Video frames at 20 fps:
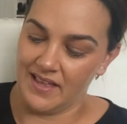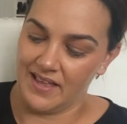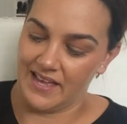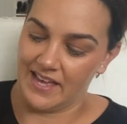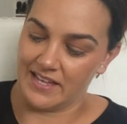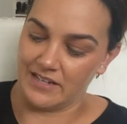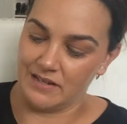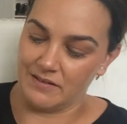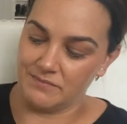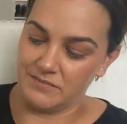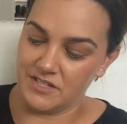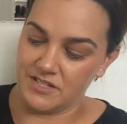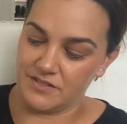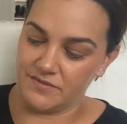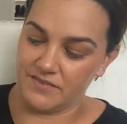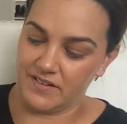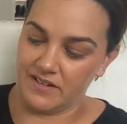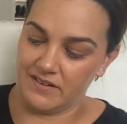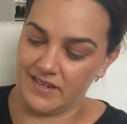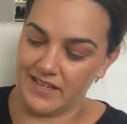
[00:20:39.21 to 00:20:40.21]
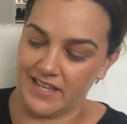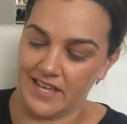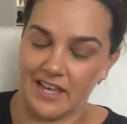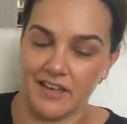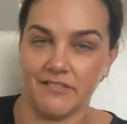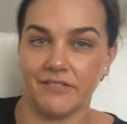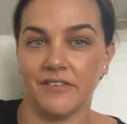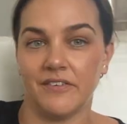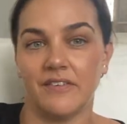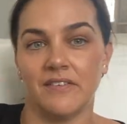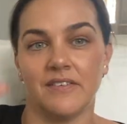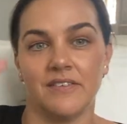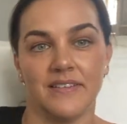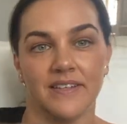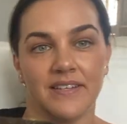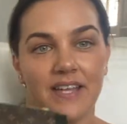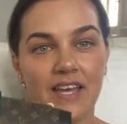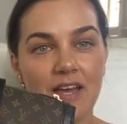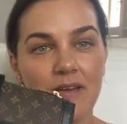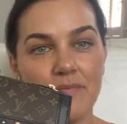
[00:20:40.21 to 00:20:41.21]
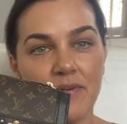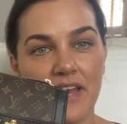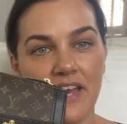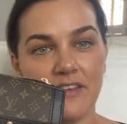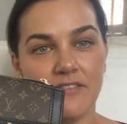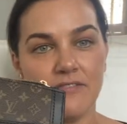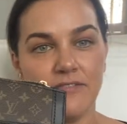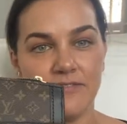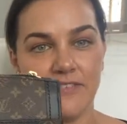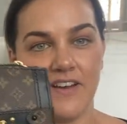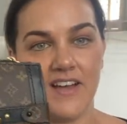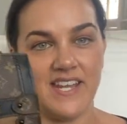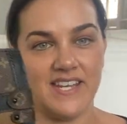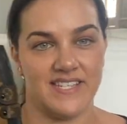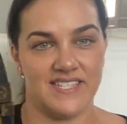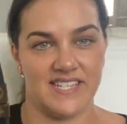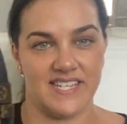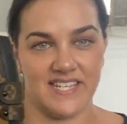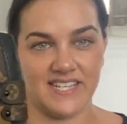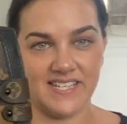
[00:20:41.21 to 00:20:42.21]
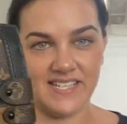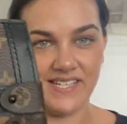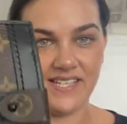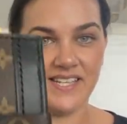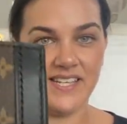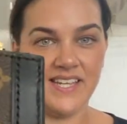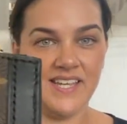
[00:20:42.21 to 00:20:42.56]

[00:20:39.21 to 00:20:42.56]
and I'm just very careful about finding